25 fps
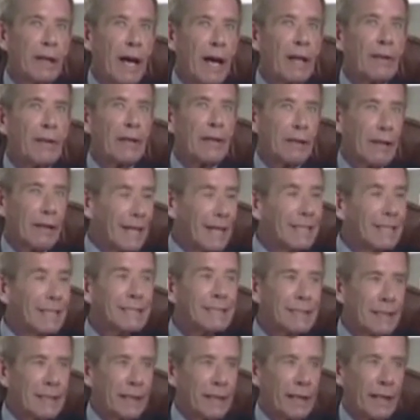and their
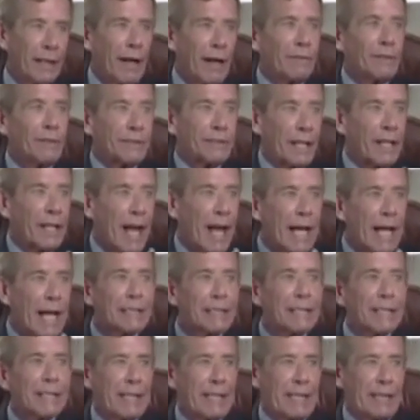insulin levels, and
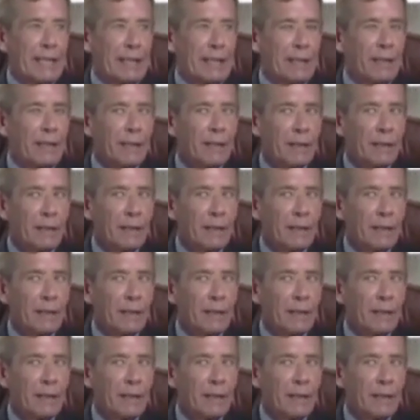that's key,